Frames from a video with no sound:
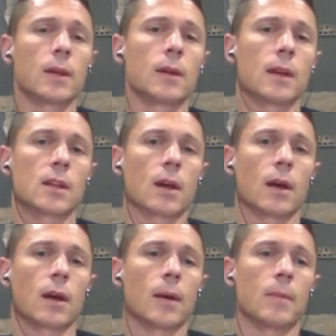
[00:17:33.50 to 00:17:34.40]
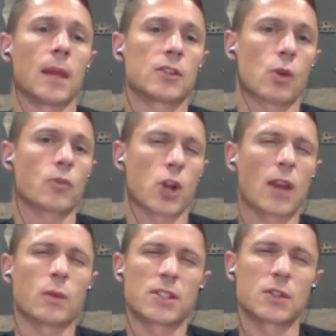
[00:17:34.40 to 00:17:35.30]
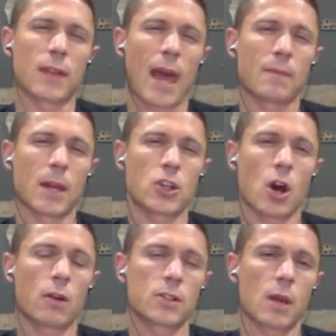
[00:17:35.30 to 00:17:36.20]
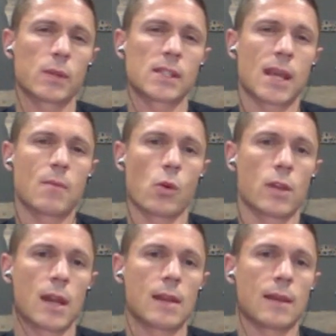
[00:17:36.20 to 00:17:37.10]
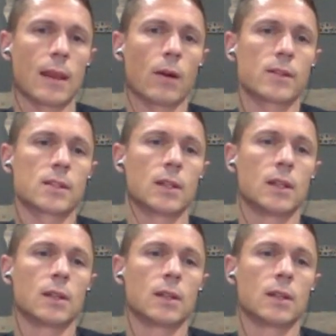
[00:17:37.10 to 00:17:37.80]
And so I'm trying to instill that in my daughters, I would say, more than anything else.